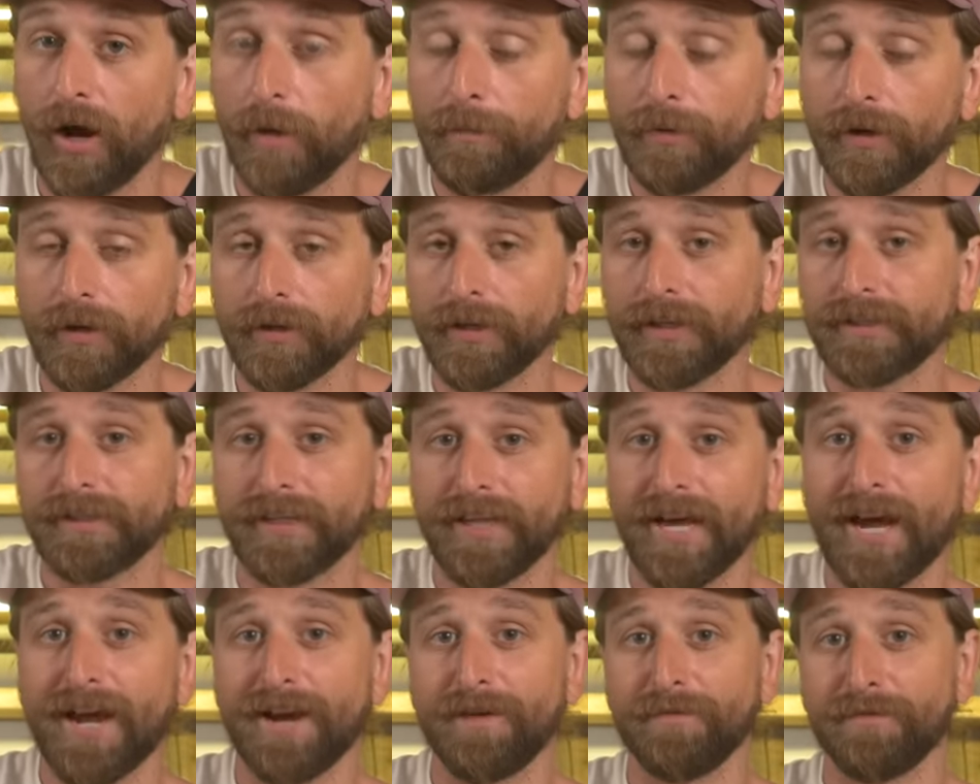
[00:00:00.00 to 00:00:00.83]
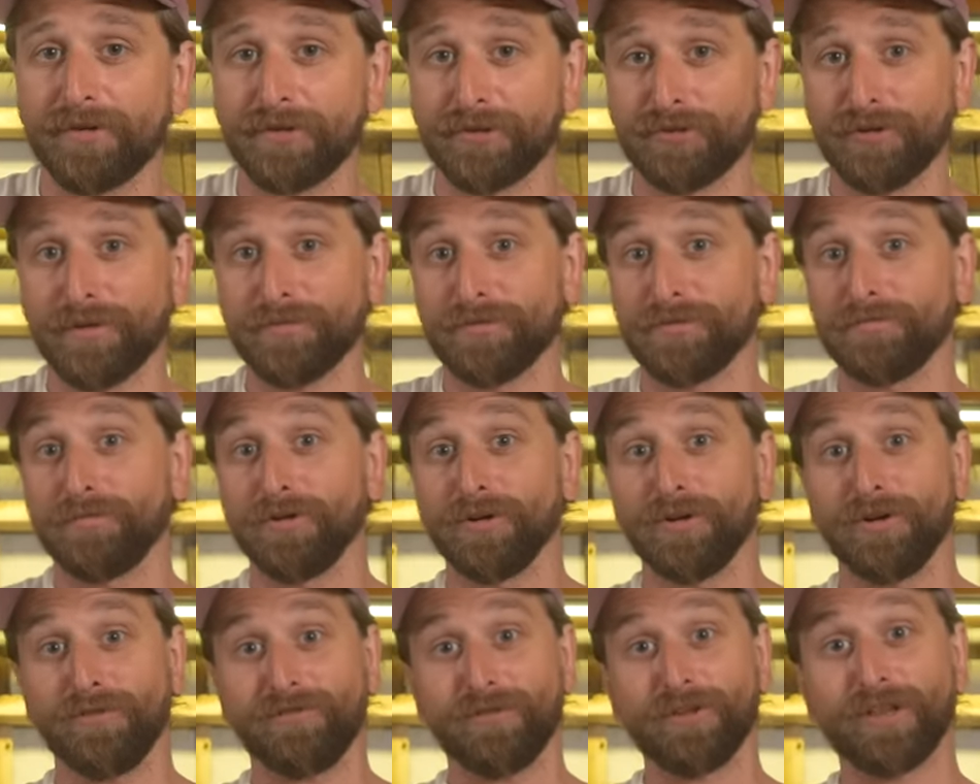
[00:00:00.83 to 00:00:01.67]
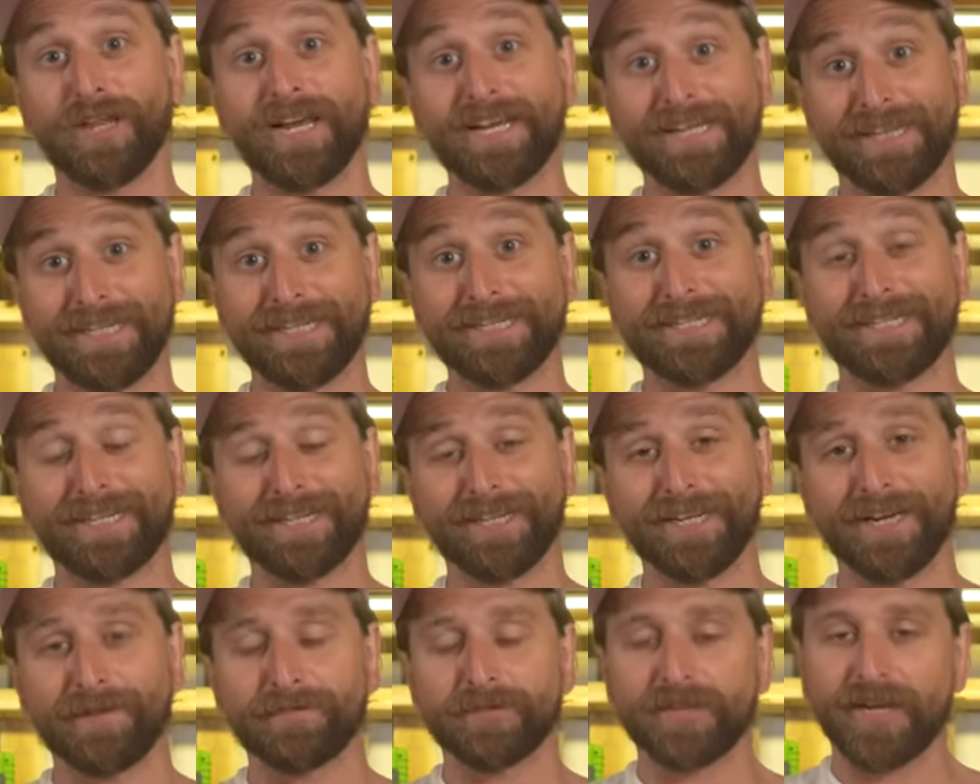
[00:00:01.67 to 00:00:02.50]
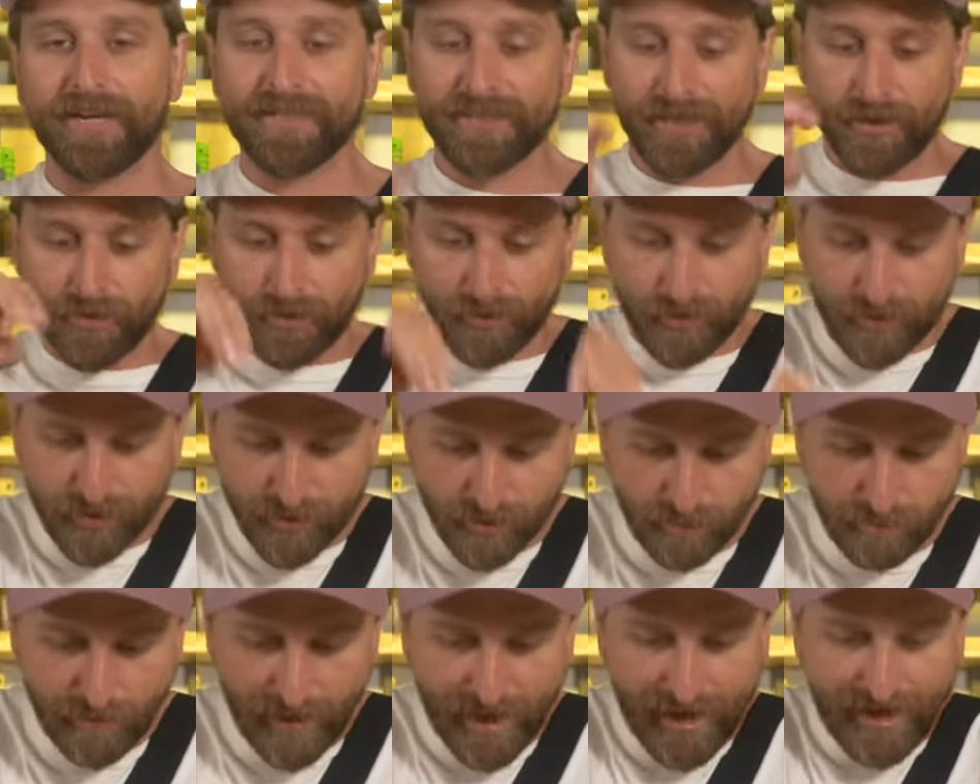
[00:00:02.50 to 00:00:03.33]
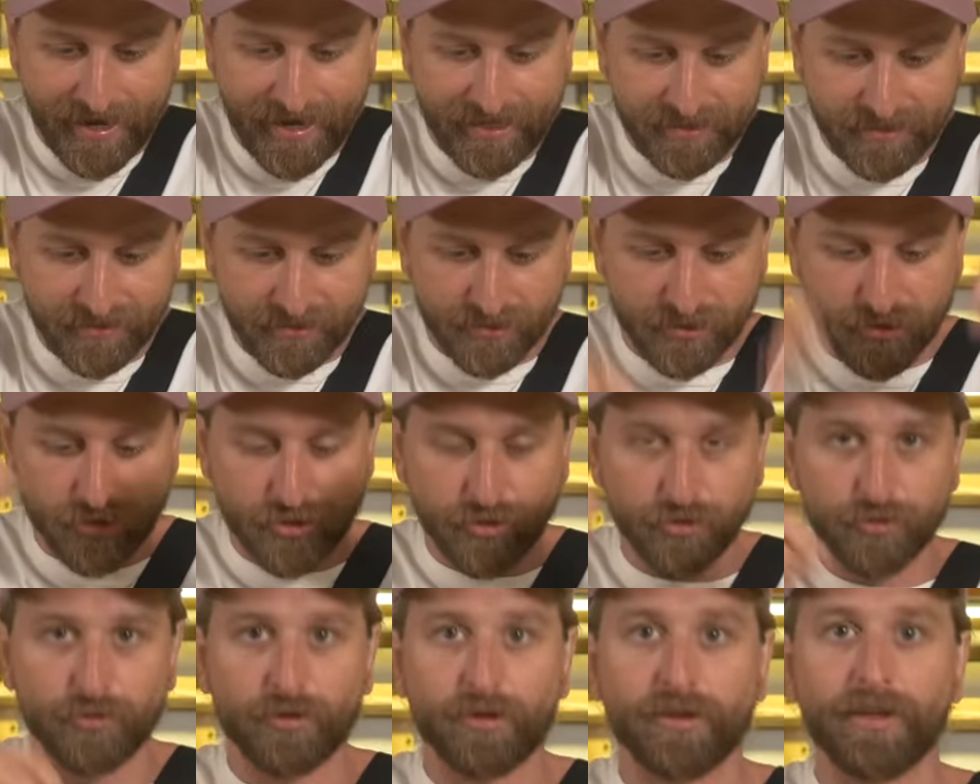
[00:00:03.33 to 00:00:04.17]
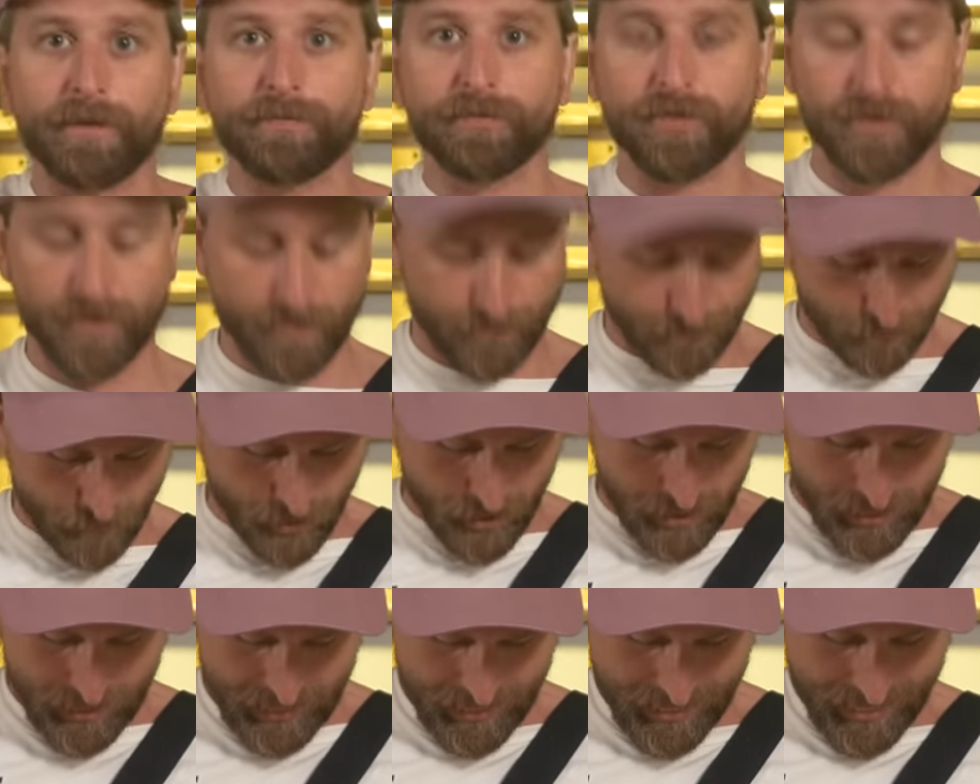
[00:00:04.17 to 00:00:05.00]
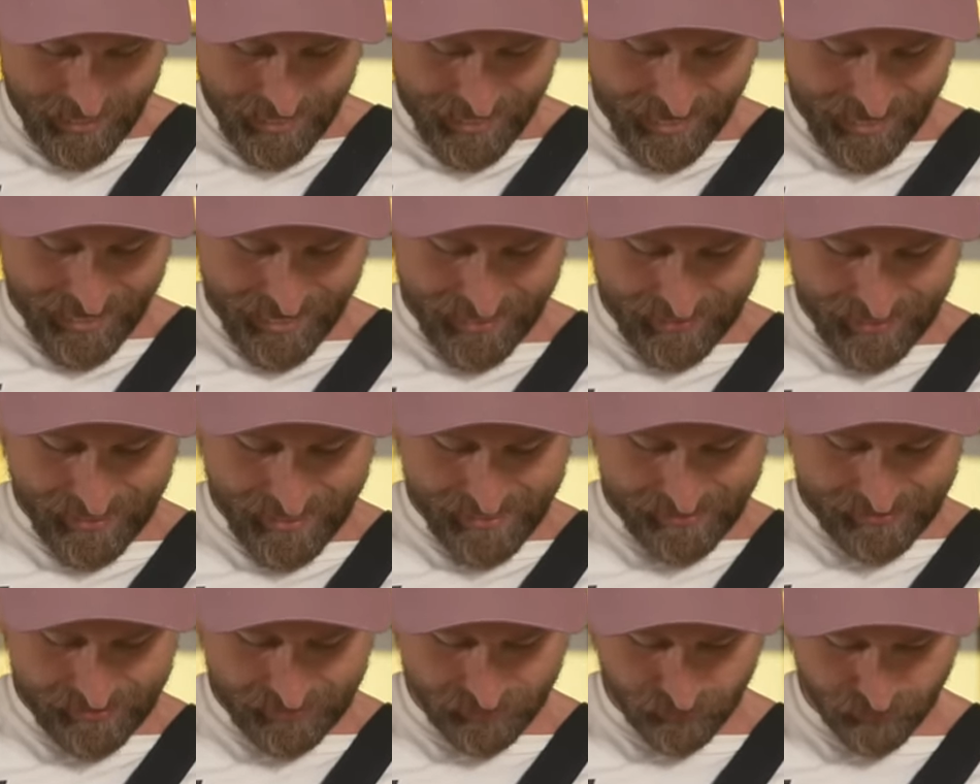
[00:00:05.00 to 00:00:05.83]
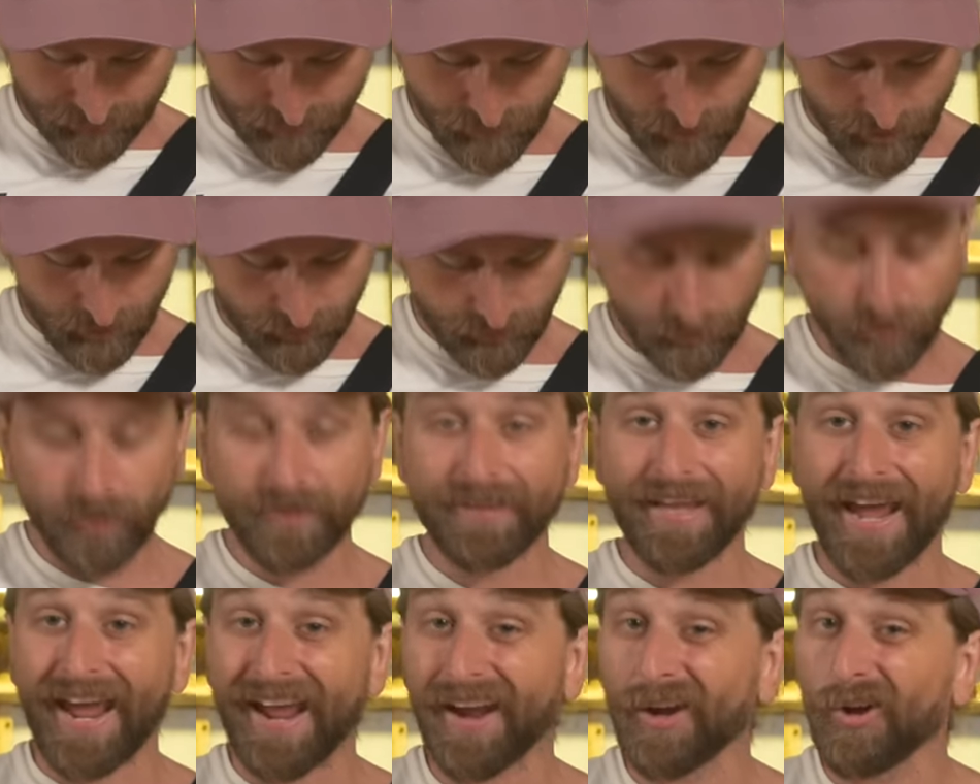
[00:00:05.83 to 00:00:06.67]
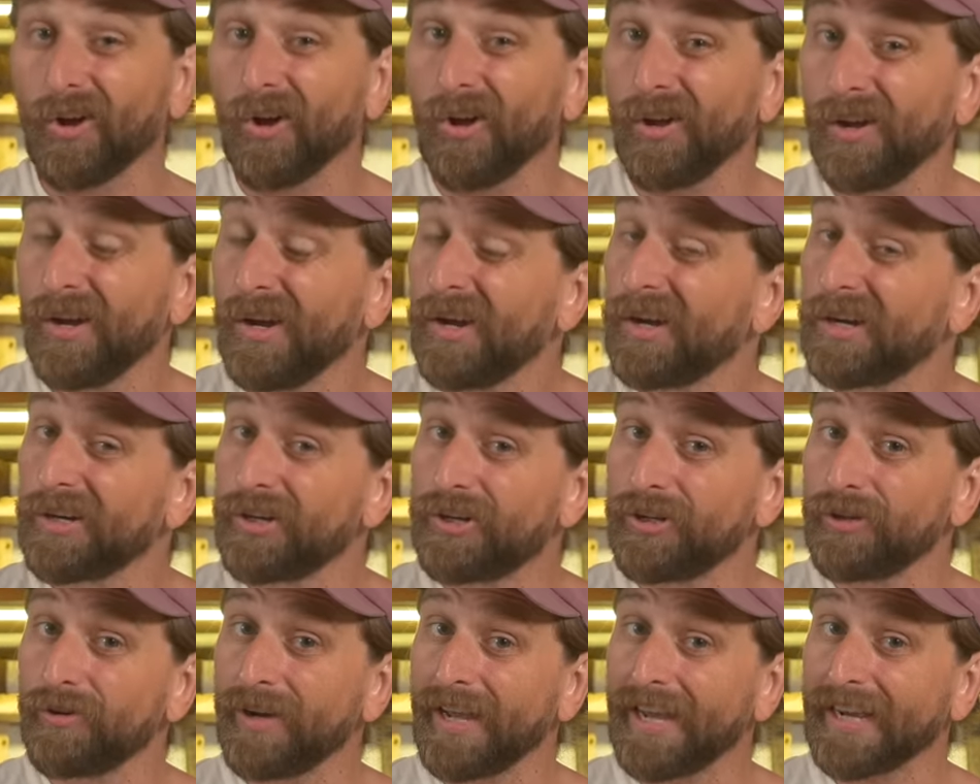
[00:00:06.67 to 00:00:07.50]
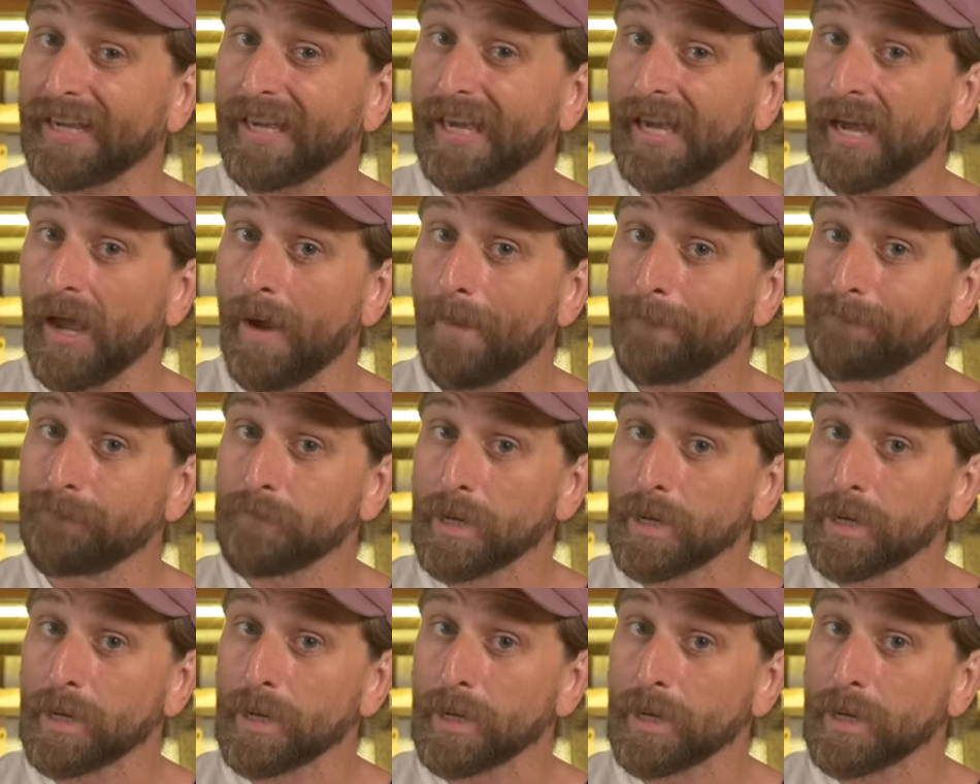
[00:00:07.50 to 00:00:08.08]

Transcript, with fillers: I'll put a link to that in the description below if you like these clips. That's how their bag has these two clips on the front. And I like this. You've got a little dangle, doohickey.